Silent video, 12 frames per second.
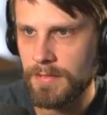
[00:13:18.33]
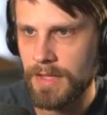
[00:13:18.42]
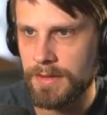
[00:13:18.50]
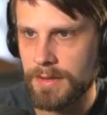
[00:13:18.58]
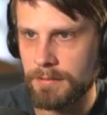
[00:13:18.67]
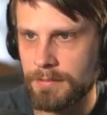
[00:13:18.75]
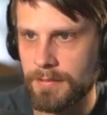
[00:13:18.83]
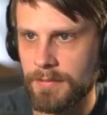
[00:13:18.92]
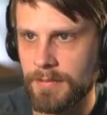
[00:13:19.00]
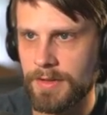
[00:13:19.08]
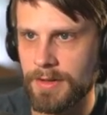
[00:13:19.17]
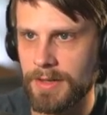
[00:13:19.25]
Yep,
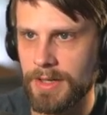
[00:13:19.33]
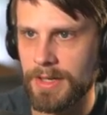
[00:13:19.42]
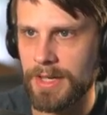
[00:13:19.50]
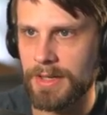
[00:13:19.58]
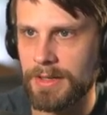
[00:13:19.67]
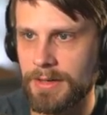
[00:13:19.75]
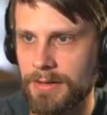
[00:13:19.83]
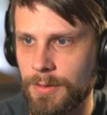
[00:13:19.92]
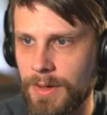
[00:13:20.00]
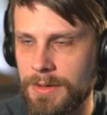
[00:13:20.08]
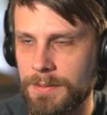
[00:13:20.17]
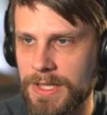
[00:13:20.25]
they're going to gain
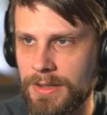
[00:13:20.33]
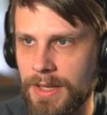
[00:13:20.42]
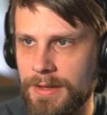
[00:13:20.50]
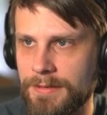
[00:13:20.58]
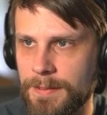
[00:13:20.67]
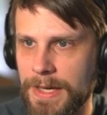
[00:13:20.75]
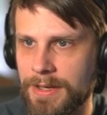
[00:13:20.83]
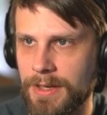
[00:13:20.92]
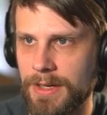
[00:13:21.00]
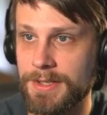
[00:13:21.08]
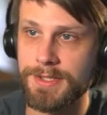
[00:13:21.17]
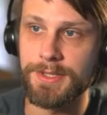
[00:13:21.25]
quite a bit of life back,
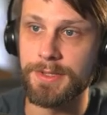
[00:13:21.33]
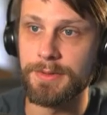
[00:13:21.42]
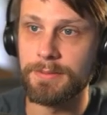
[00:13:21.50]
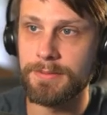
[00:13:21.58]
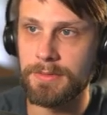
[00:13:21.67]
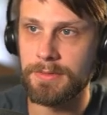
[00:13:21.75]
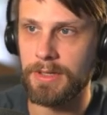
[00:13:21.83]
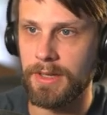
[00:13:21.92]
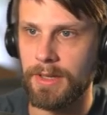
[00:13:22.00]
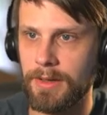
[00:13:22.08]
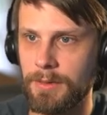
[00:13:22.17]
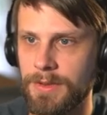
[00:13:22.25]
I assume,
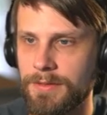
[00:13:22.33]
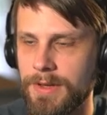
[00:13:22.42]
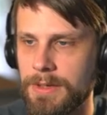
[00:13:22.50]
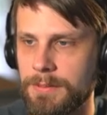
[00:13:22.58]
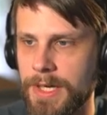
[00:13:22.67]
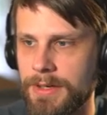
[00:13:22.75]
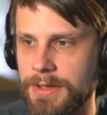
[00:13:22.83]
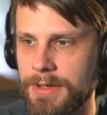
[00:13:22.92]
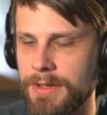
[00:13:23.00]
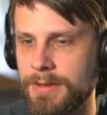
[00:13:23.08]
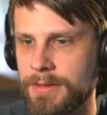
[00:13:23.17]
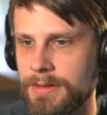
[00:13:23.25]
uh, with a Vampire
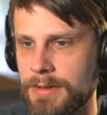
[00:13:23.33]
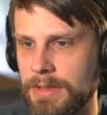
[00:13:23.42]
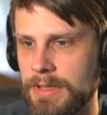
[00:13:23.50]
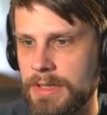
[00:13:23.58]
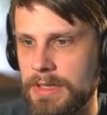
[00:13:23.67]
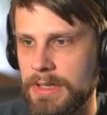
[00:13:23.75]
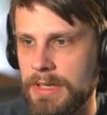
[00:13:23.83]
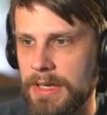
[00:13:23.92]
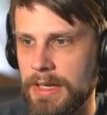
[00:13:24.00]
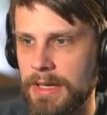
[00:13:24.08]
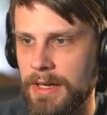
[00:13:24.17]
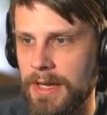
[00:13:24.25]
here.
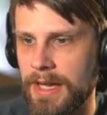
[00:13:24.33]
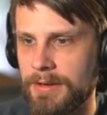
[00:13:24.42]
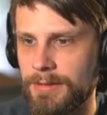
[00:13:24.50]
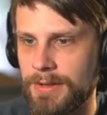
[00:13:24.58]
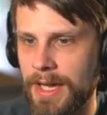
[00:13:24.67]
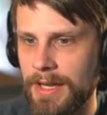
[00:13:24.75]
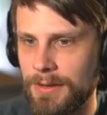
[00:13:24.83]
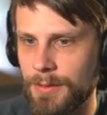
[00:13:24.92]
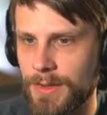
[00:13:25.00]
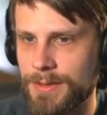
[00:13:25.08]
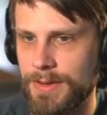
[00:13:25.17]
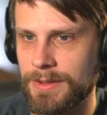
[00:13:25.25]
Uh, I kind of
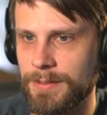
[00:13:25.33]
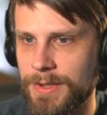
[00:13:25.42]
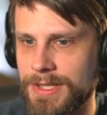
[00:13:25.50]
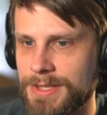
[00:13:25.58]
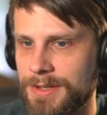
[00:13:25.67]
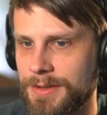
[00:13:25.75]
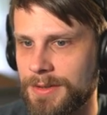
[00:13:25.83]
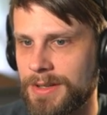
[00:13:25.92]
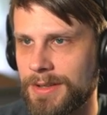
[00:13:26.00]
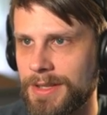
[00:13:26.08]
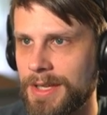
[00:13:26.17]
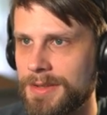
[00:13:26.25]
wish we had played Tergrid
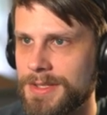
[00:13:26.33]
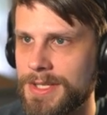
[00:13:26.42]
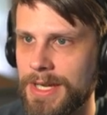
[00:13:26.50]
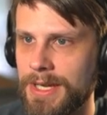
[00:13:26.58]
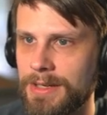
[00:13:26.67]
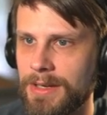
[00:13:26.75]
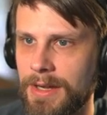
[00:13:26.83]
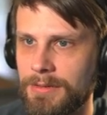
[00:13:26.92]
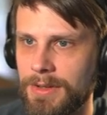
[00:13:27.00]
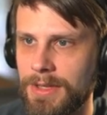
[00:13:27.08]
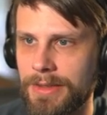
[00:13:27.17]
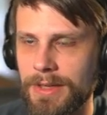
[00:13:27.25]
on the other side, not
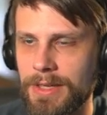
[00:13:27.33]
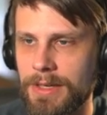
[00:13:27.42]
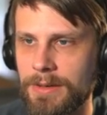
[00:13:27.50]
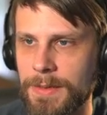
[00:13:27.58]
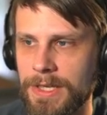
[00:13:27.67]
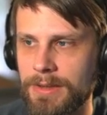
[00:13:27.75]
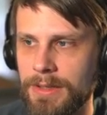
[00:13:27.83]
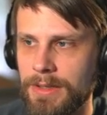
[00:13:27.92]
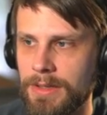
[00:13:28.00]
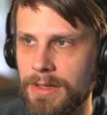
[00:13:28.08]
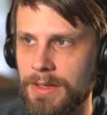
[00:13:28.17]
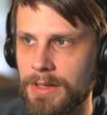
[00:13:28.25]
really thinking about
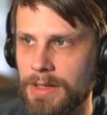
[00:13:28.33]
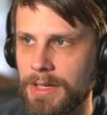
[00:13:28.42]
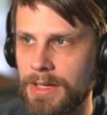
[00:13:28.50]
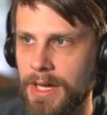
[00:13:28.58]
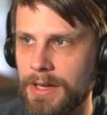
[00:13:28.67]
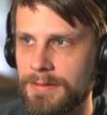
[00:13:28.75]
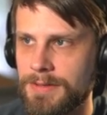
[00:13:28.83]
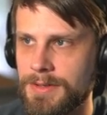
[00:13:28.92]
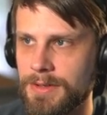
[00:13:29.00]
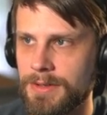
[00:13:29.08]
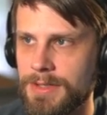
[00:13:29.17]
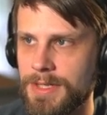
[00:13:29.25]
the uh, connive
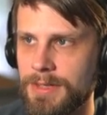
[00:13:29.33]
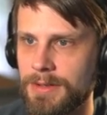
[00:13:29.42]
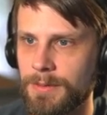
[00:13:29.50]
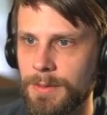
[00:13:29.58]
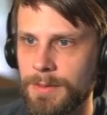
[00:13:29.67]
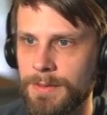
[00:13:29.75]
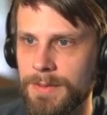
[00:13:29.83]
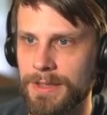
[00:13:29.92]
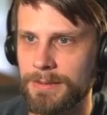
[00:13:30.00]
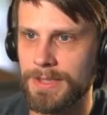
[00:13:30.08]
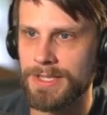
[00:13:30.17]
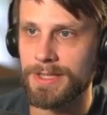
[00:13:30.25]
triggers here. We would have been
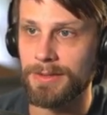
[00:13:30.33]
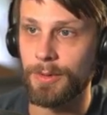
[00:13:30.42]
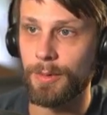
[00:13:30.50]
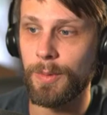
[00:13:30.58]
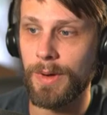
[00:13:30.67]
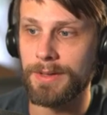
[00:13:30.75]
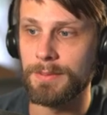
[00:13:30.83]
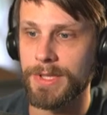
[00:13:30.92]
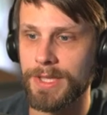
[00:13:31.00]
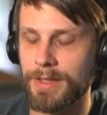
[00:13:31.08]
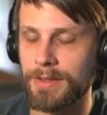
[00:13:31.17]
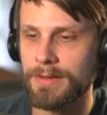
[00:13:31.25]
able to steal quite a
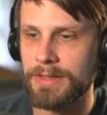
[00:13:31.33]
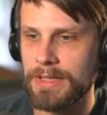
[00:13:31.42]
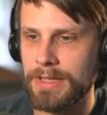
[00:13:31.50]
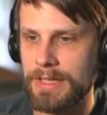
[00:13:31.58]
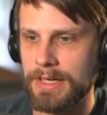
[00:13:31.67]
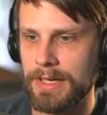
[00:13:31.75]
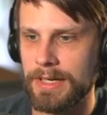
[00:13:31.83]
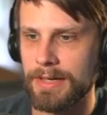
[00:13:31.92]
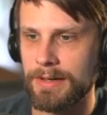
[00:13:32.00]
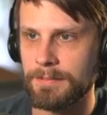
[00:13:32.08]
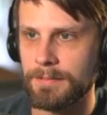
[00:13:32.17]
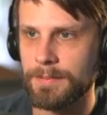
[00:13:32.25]
bit,
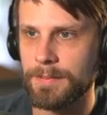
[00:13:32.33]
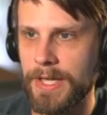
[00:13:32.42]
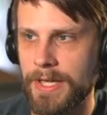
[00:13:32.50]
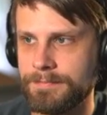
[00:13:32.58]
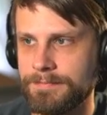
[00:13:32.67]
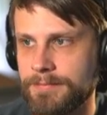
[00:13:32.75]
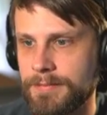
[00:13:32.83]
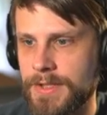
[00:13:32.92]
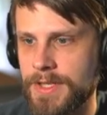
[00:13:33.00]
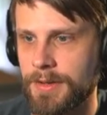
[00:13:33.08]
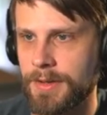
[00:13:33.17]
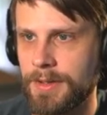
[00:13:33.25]
um, but
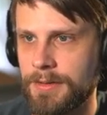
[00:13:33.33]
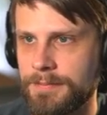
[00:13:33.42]
it's all good.